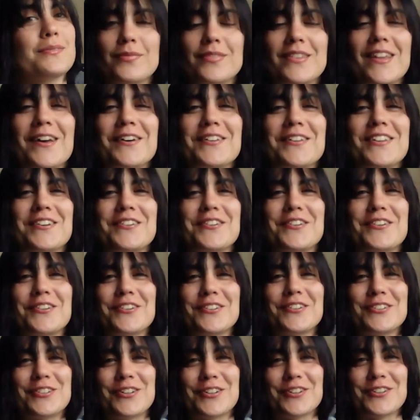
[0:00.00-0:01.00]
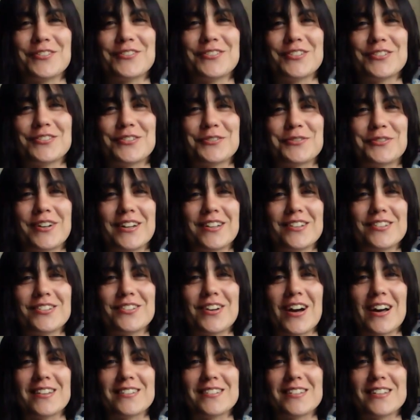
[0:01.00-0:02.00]
Now, there are a lot of different ways
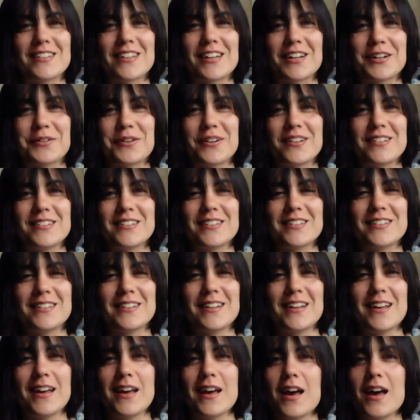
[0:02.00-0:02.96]
to answer that question.